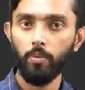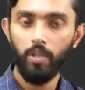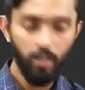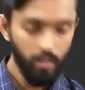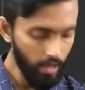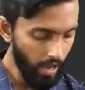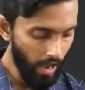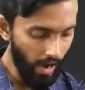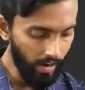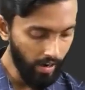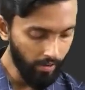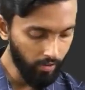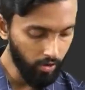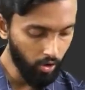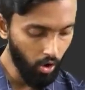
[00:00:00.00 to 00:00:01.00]
me and
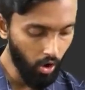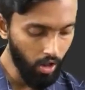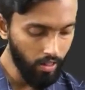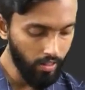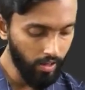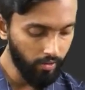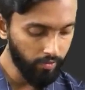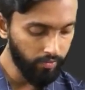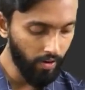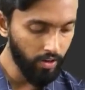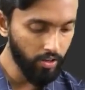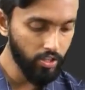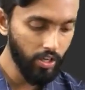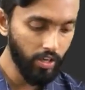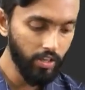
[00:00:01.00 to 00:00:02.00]
I will call that
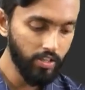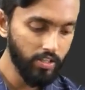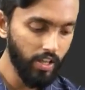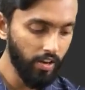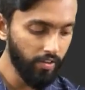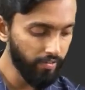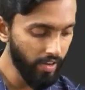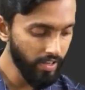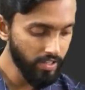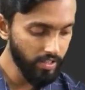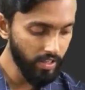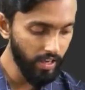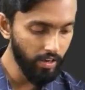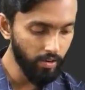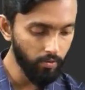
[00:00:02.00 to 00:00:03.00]
function itself as
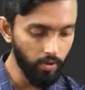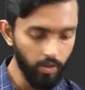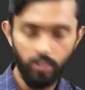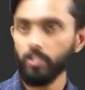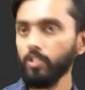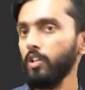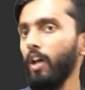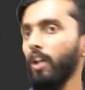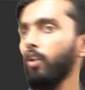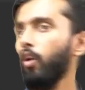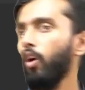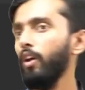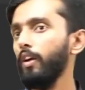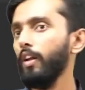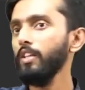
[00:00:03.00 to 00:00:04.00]
inverse. I will
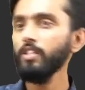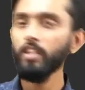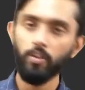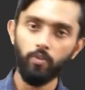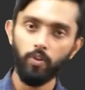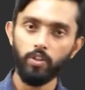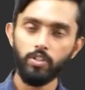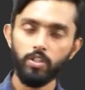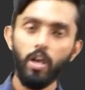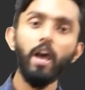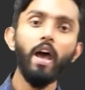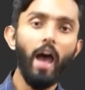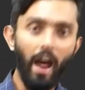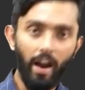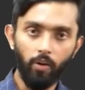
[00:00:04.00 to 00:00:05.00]
call it as inverse.
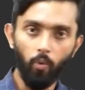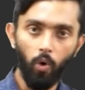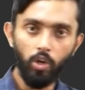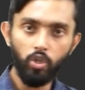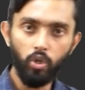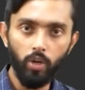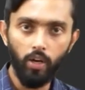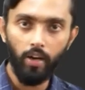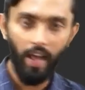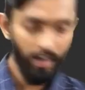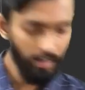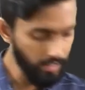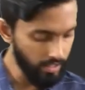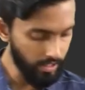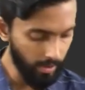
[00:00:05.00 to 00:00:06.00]
And what should it
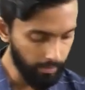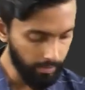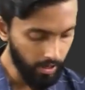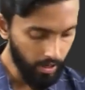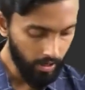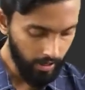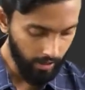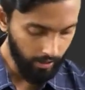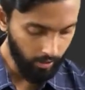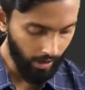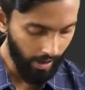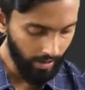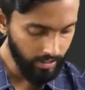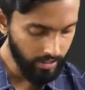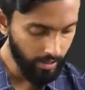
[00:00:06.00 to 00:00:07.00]
accept? It
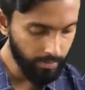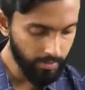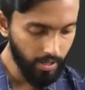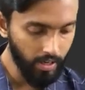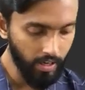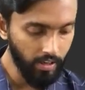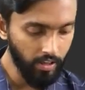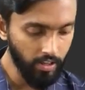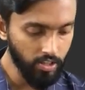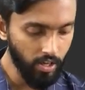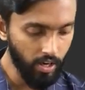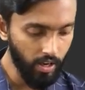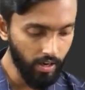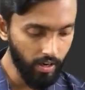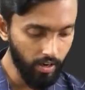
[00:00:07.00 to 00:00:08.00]
accepts an integer
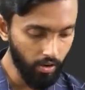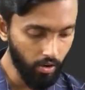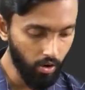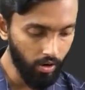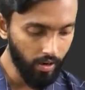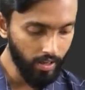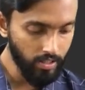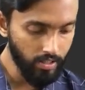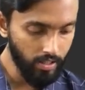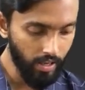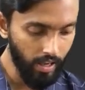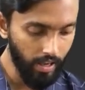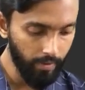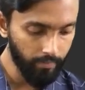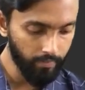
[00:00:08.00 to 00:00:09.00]
array called as
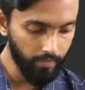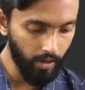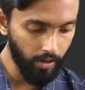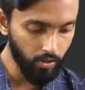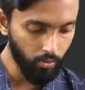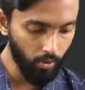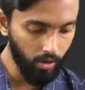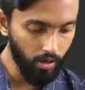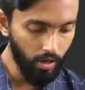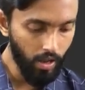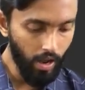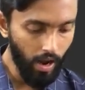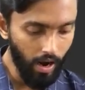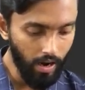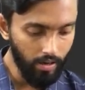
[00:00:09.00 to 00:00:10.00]
A. That is what
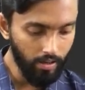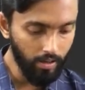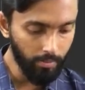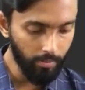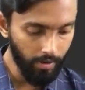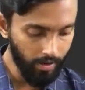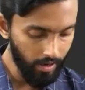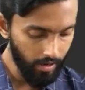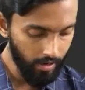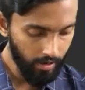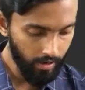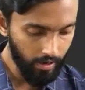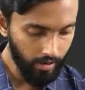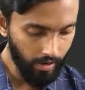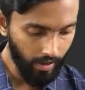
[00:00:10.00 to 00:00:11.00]
ultimately
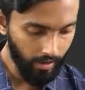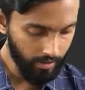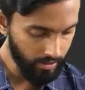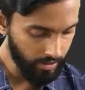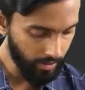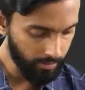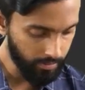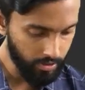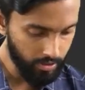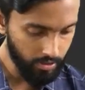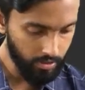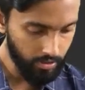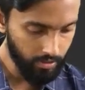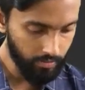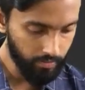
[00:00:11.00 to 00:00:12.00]
it
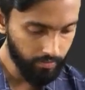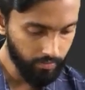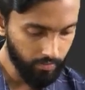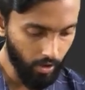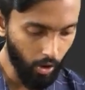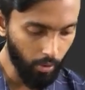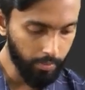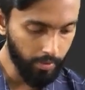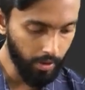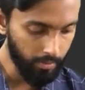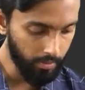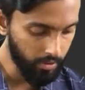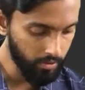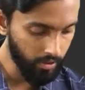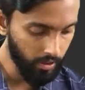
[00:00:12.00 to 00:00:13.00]
accepts. I hope you're
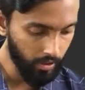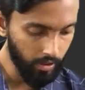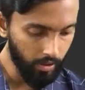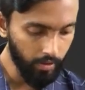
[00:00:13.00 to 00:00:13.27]
able to think.